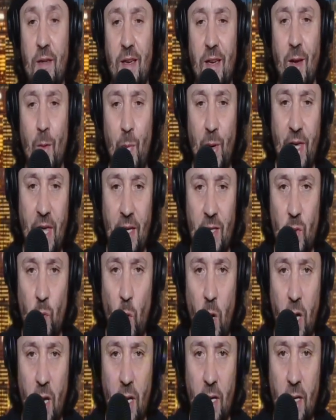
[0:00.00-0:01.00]
But guess
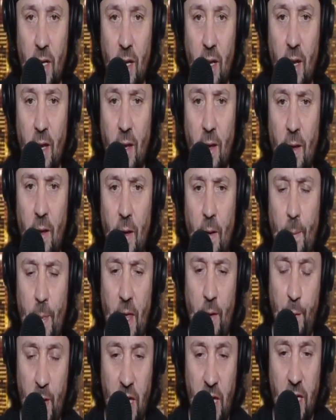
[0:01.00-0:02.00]
what?
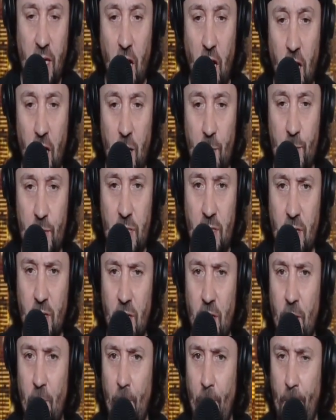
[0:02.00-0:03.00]
If he comes,
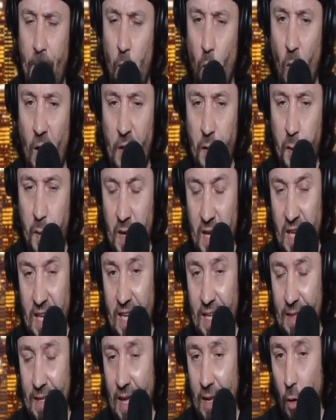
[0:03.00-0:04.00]
do I think
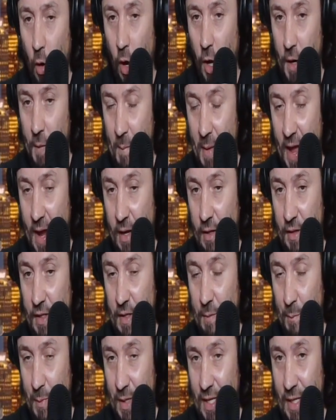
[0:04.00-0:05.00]
that automatically
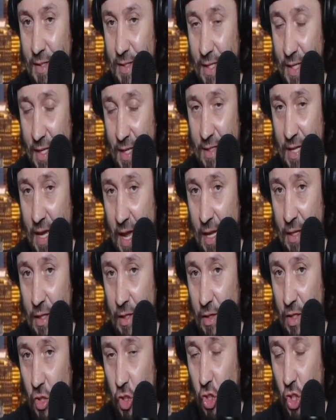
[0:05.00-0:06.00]
means he gets handed
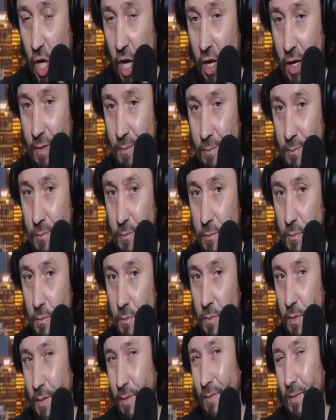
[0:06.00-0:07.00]
the job?
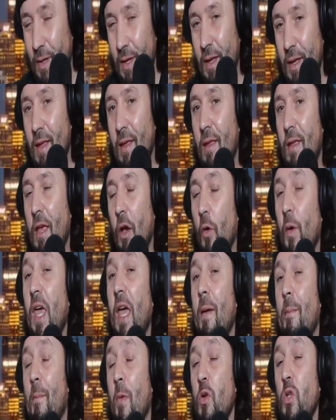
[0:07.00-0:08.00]
He'll get
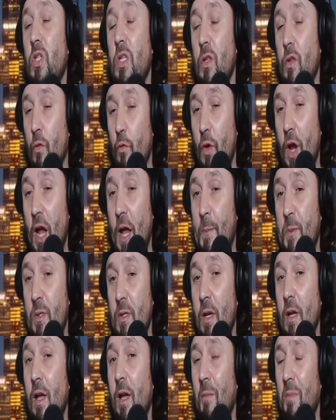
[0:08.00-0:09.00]
most of the reps.
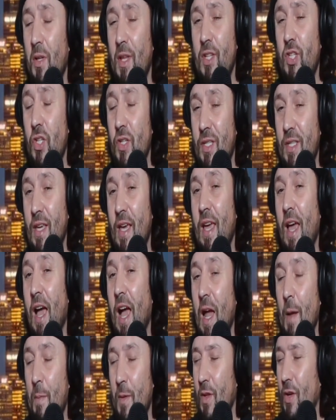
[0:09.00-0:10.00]
But let's just say,
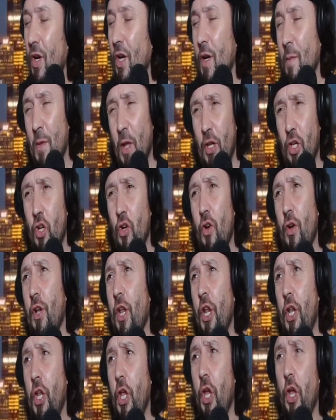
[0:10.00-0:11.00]
you're going to be like, you're an
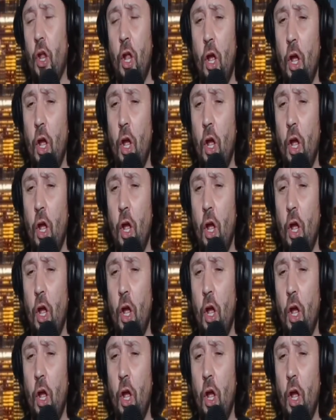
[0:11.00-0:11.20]
idiot.